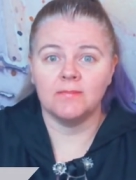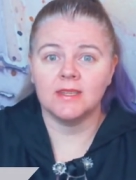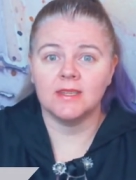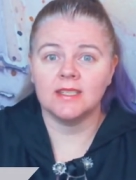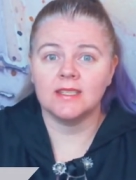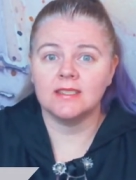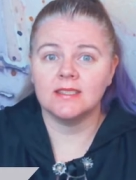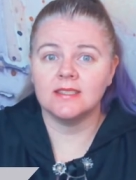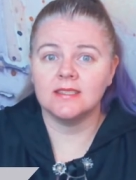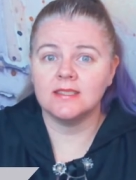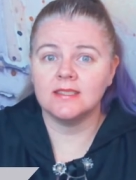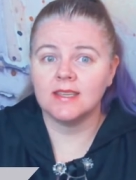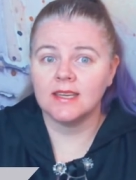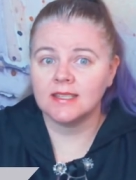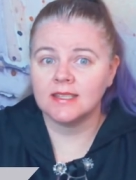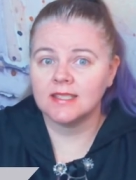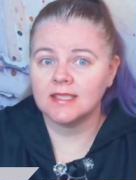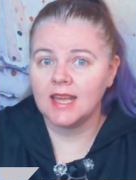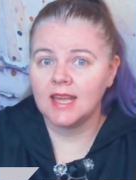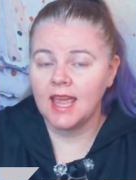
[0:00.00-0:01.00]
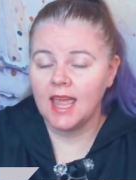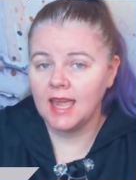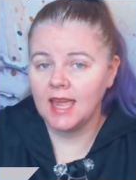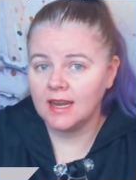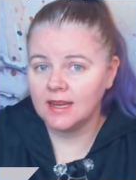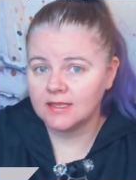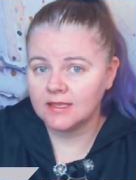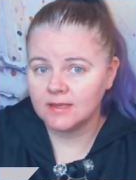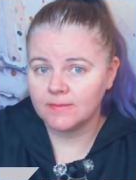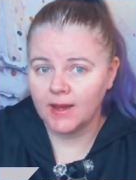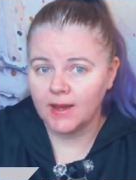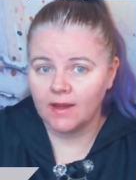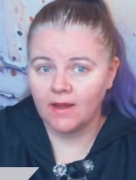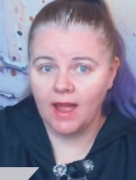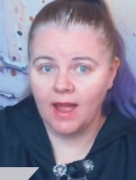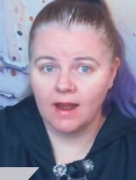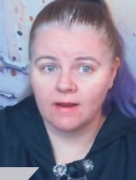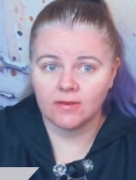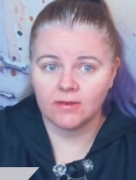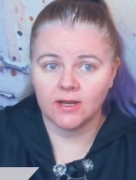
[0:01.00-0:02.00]
6 to 8 is about
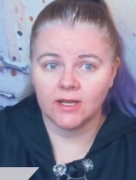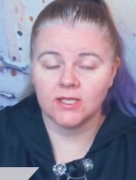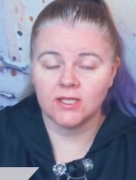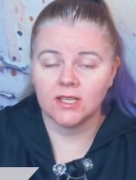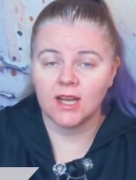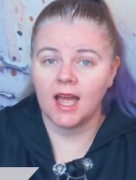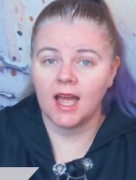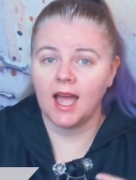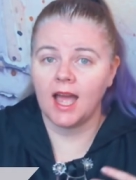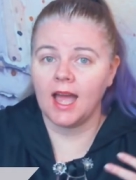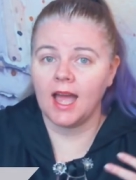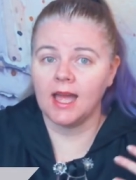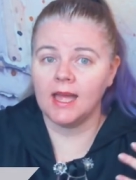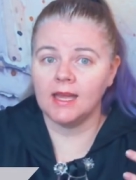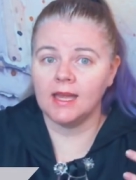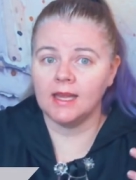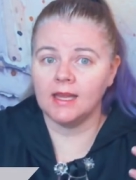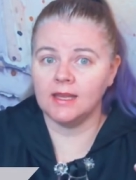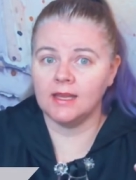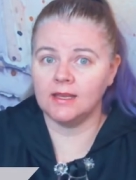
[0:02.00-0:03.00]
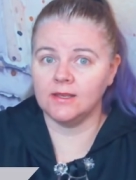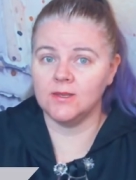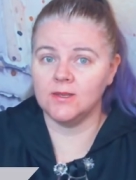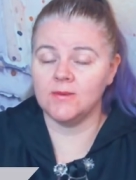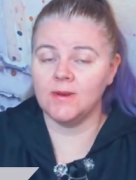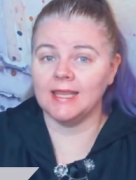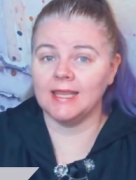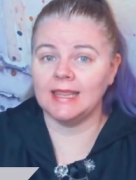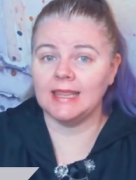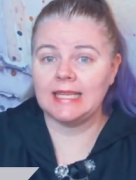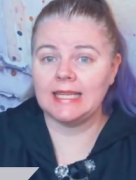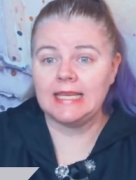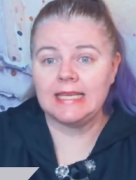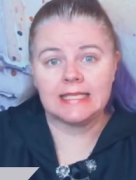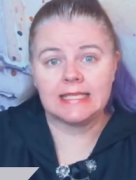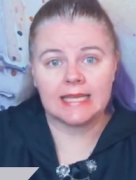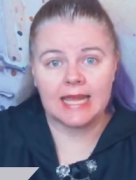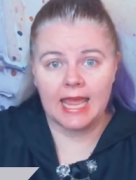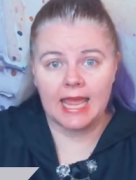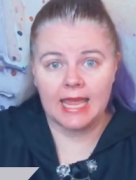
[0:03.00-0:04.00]
average. I do at
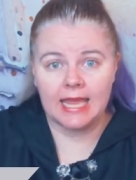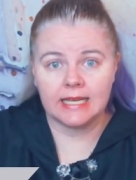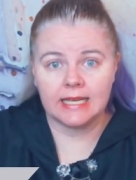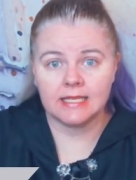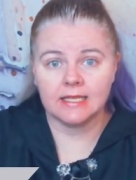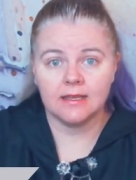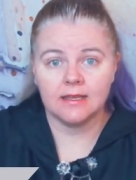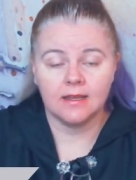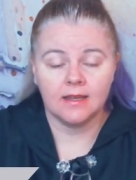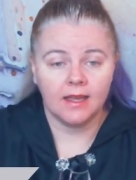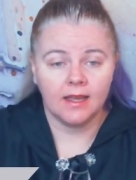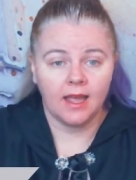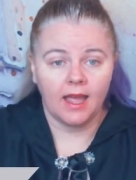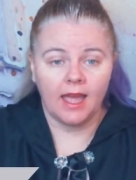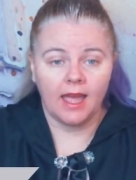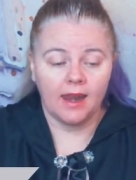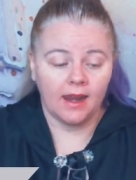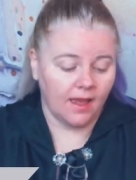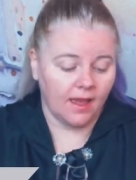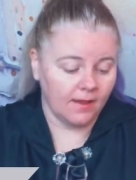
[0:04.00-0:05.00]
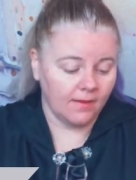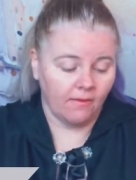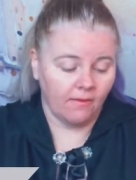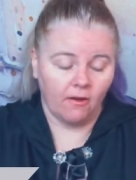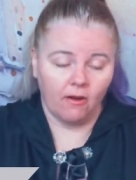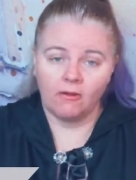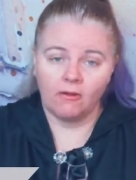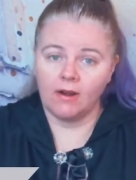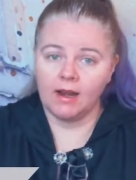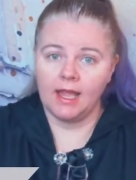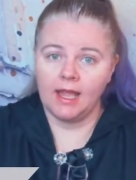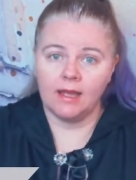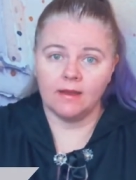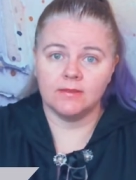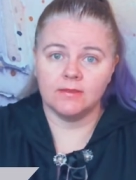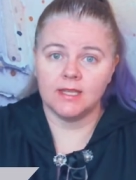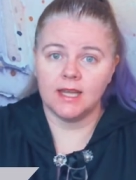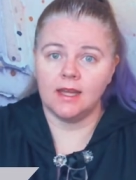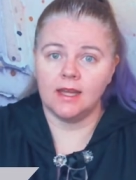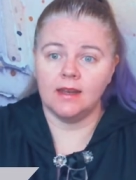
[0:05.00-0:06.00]
least 8, and I already have
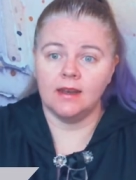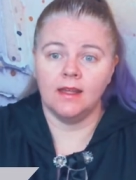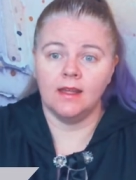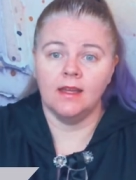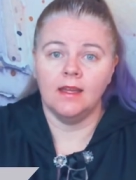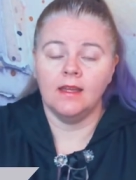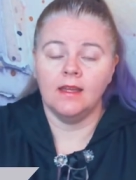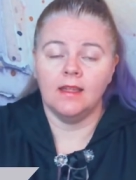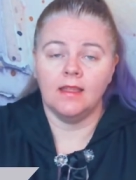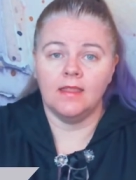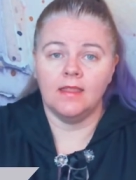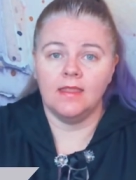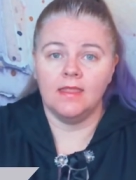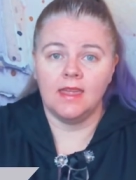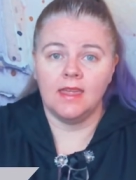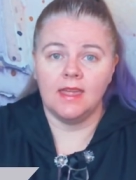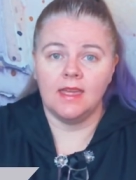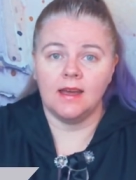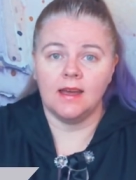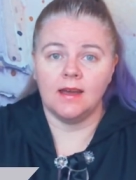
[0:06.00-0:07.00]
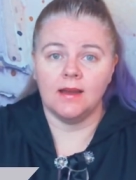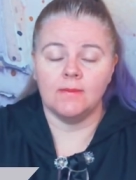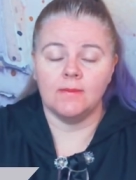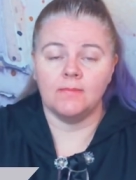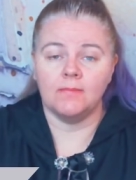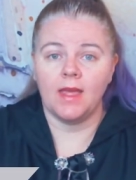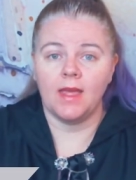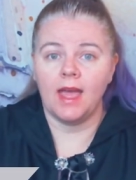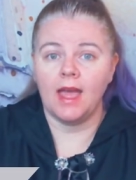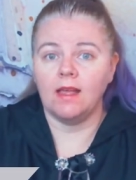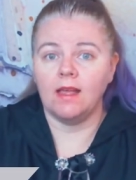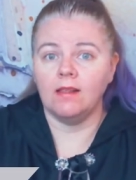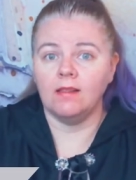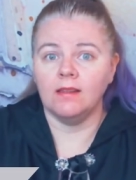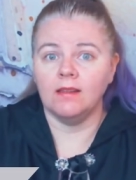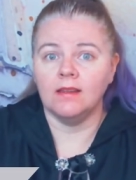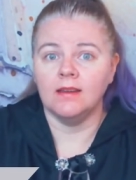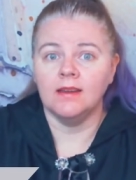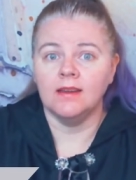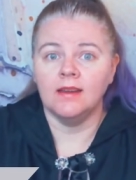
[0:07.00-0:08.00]
done the
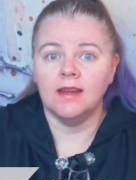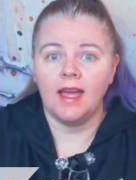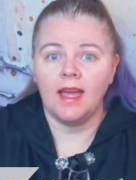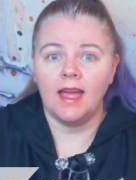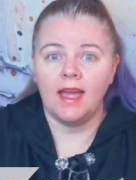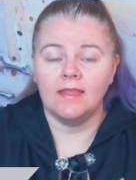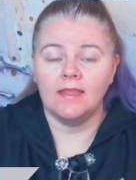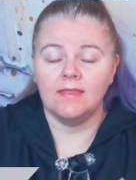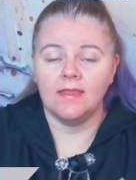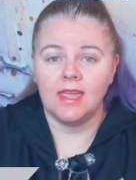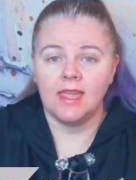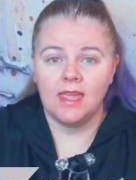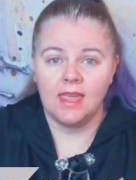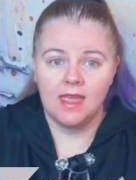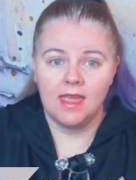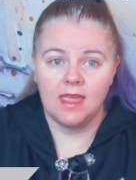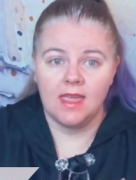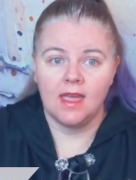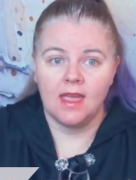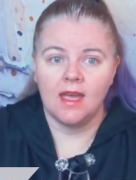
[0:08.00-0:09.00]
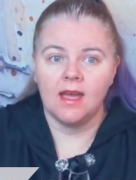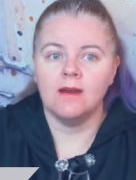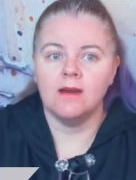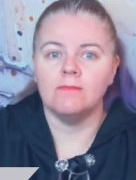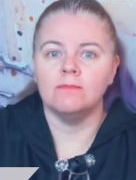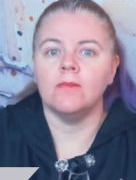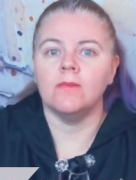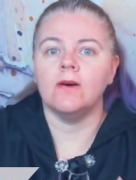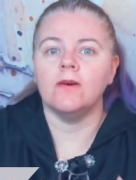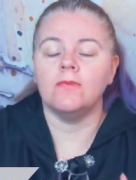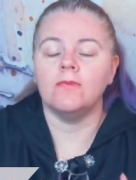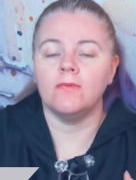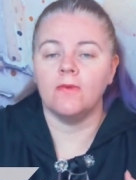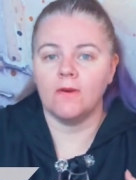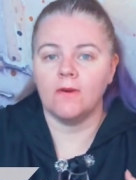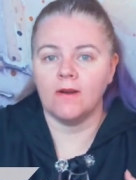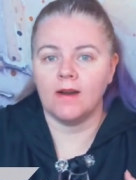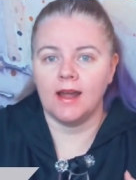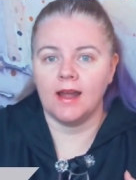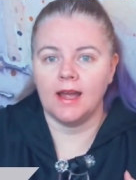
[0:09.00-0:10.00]
L and the E
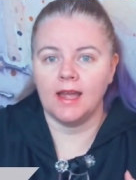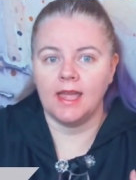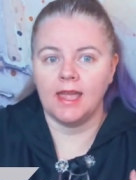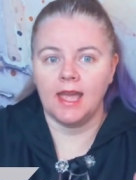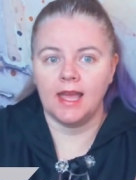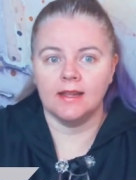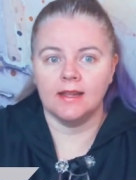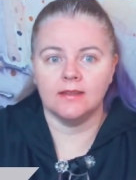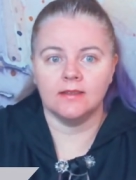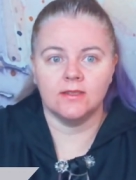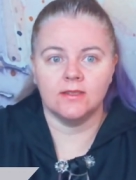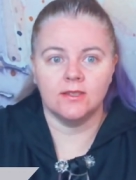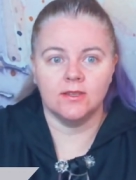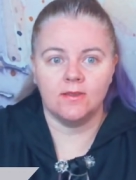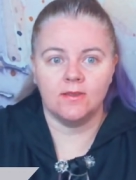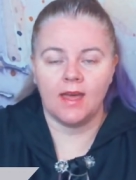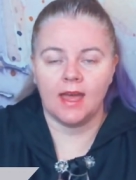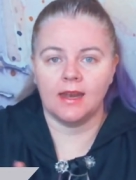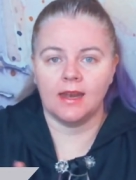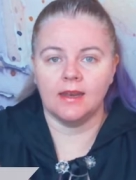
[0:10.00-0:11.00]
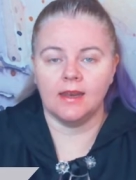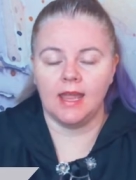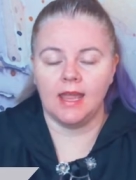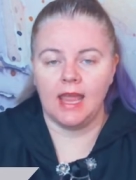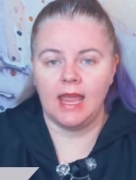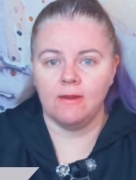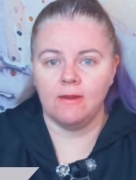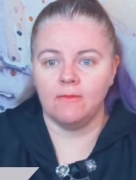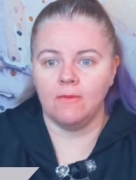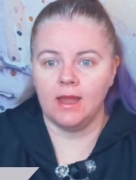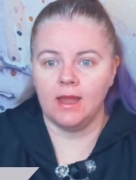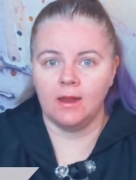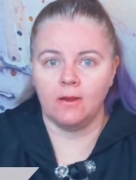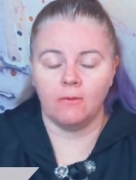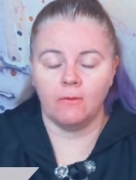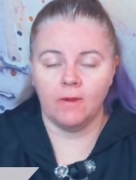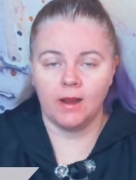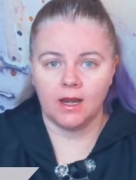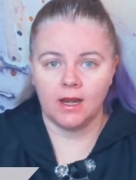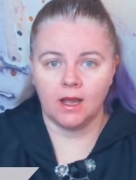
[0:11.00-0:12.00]
before I get to that 8-week
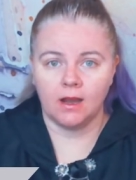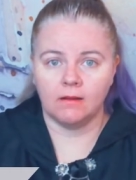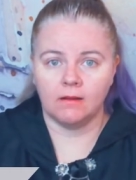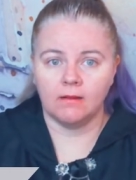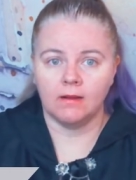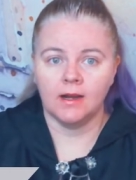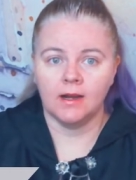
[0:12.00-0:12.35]
window.